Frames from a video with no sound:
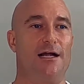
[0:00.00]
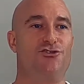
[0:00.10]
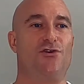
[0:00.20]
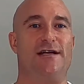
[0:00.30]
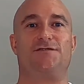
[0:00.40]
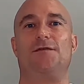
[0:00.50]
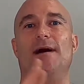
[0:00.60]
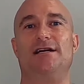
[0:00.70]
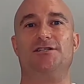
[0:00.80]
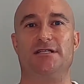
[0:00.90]

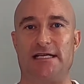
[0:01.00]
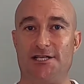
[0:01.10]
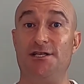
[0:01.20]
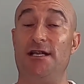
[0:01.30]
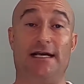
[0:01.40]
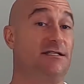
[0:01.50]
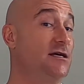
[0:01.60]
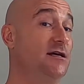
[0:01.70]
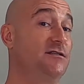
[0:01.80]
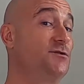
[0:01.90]
transformation session. It's
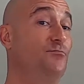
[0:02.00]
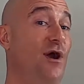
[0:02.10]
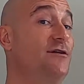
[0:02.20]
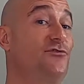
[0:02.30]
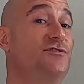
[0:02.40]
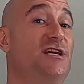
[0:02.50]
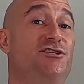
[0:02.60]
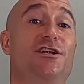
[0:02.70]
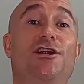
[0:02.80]
a breakthrough session,